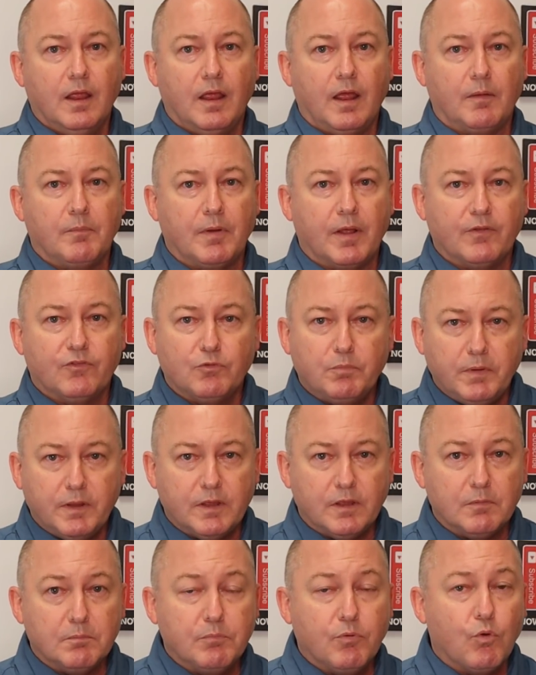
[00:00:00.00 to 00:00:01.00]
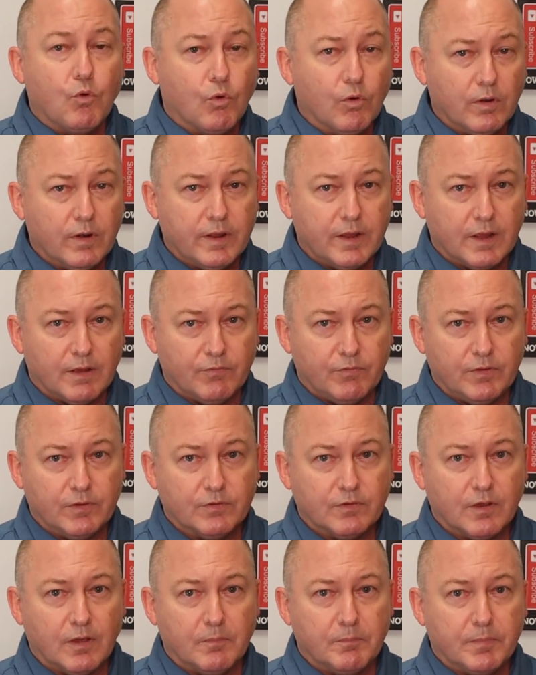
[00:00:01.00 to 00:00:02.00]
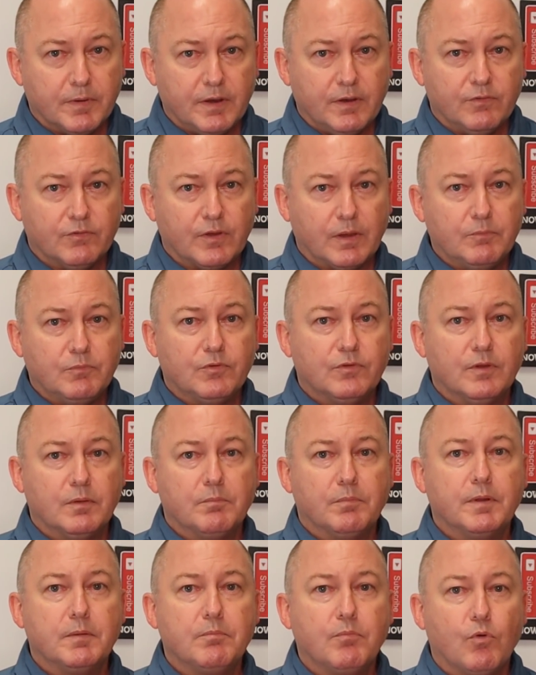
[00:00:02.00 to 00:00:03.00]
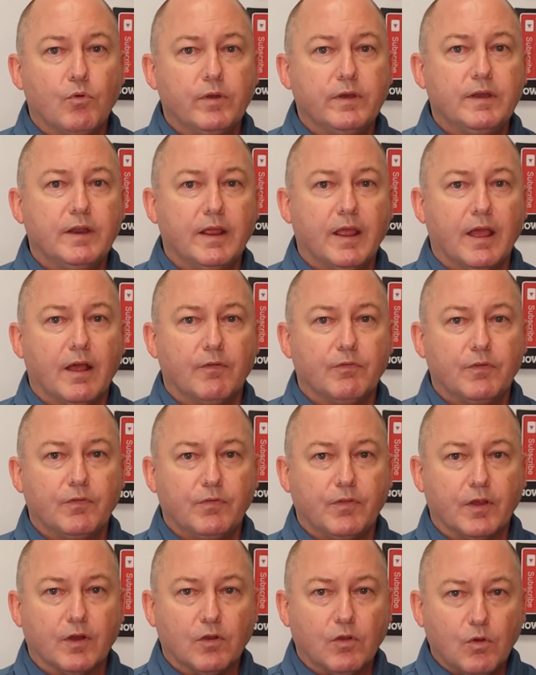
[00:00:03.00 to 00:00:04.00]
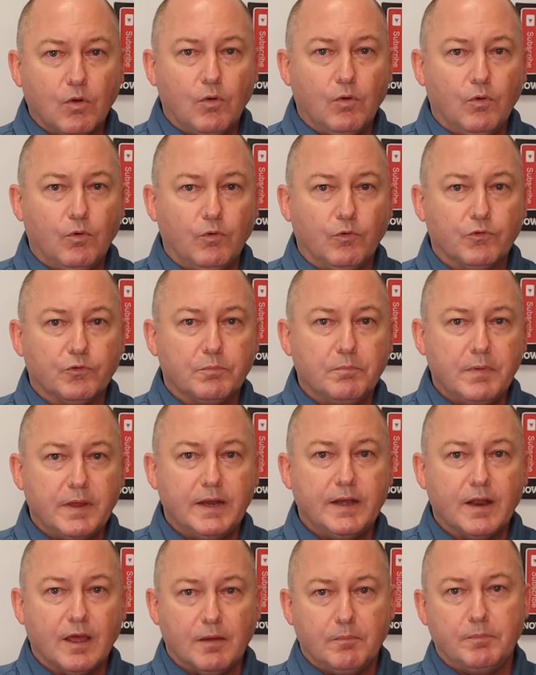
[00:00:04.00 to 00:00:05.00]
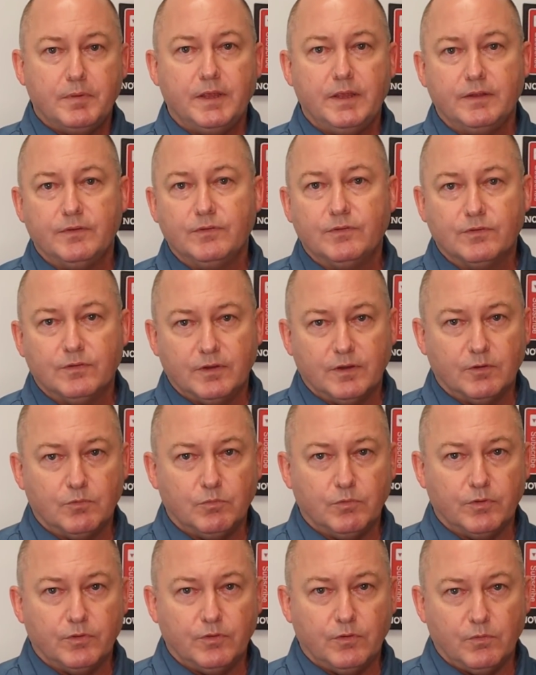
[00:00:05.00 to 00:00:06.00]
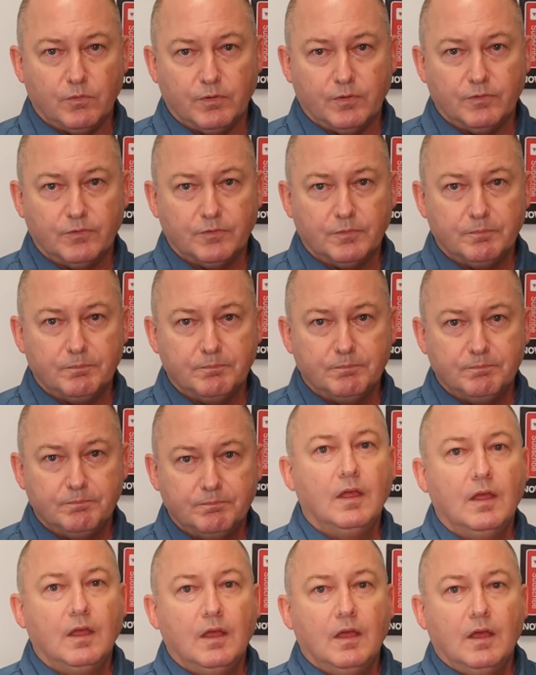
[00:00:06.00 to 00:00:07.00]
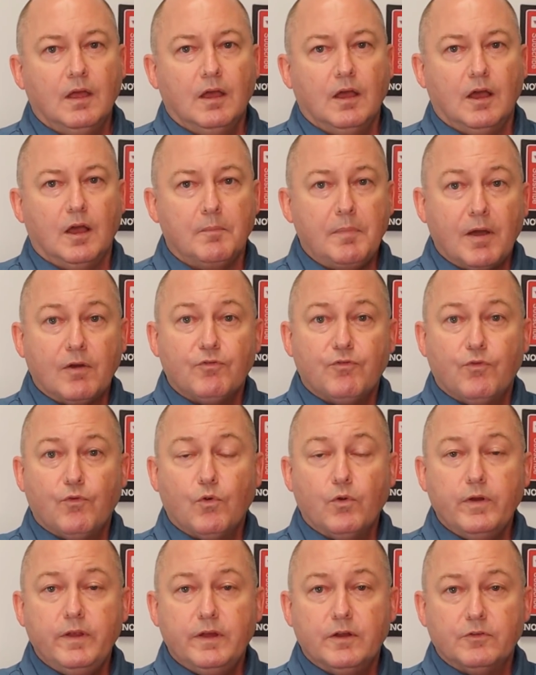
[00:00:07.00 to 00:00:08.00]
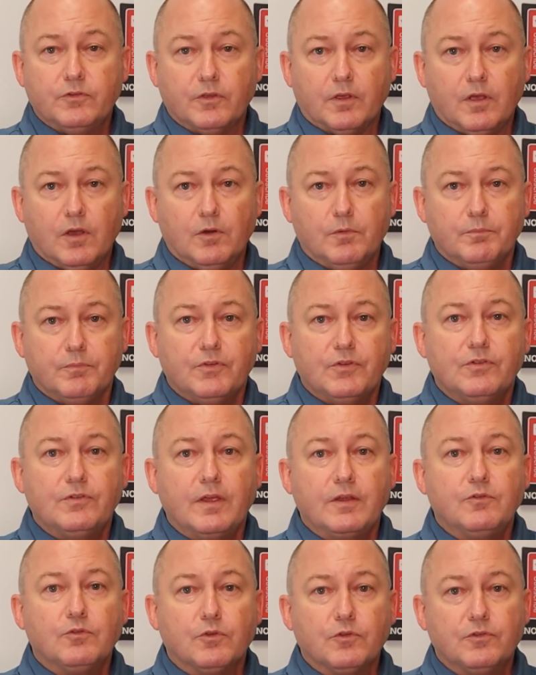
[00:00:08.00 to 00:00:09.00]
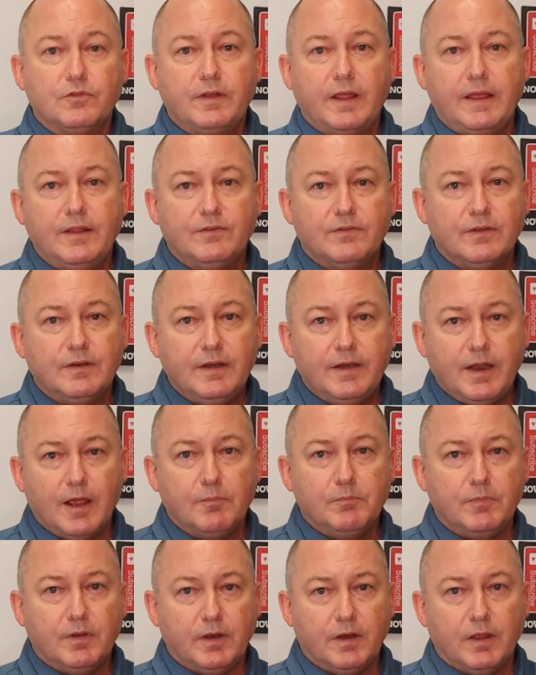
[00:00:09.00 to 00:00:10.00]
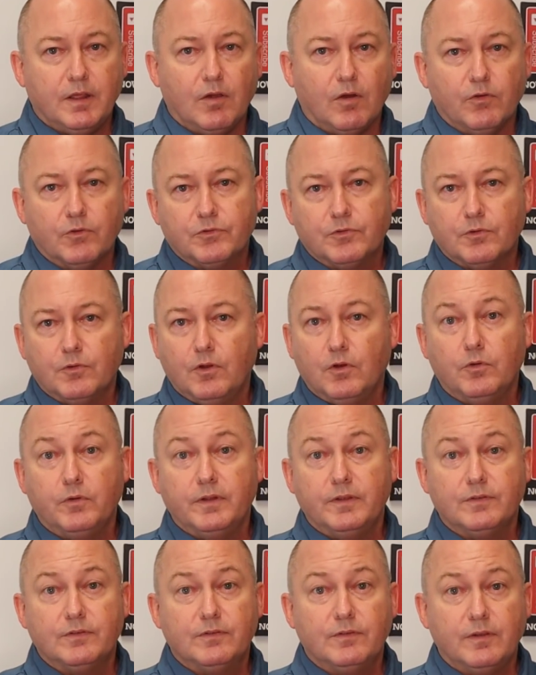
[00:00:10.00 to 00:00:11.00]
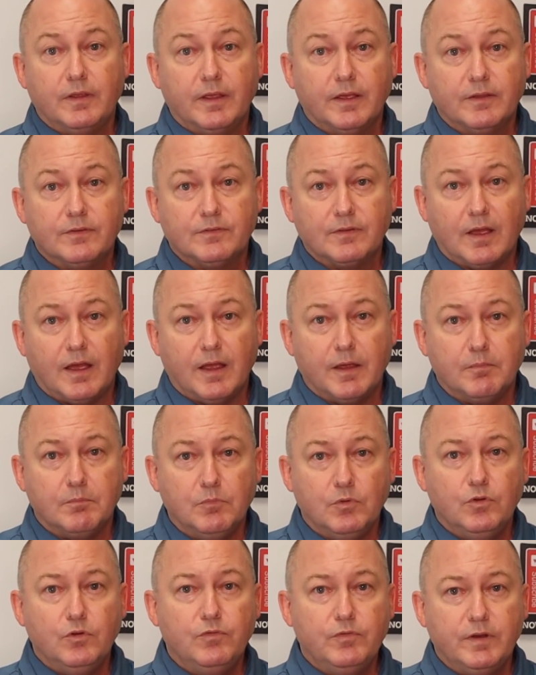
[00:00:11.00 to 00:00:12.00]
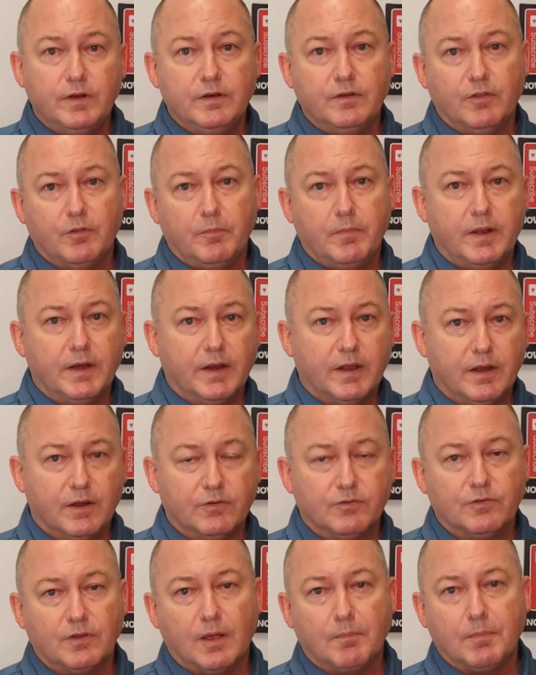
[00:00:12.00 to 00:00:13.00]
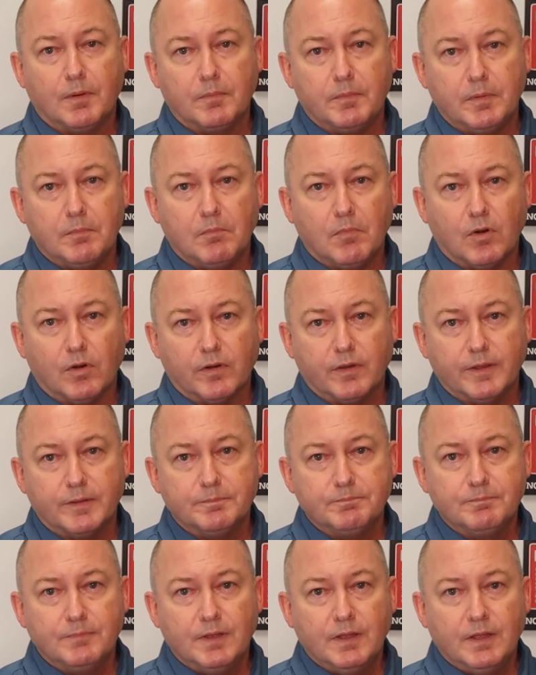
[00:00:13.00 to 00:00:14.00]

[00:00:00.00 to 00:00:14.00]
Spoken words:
I'm not speaking poorly of these companies. I'm simply pointing out that their goals may not be in sync with yours. About 4 years ago, Central States Indemnity, also known as CSI, moved into the Medicare Supplement market.